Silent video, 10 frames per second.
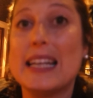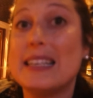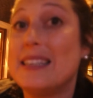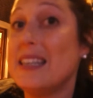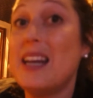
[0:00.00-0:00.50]

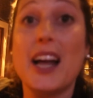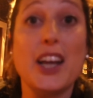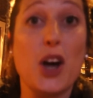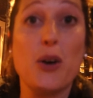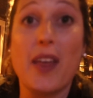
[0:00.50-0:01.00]
Did not
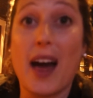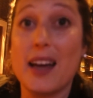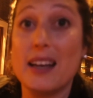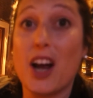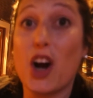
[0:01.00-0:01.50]
know
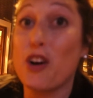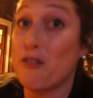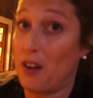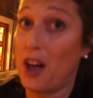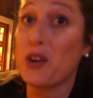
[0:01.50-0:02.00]
that her
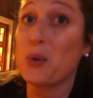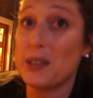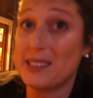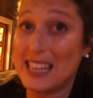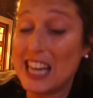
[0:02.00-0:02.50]
father
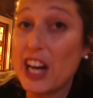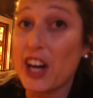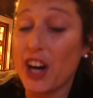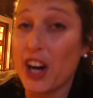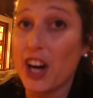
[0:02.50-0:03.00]
was
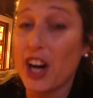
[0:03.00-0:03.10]
here,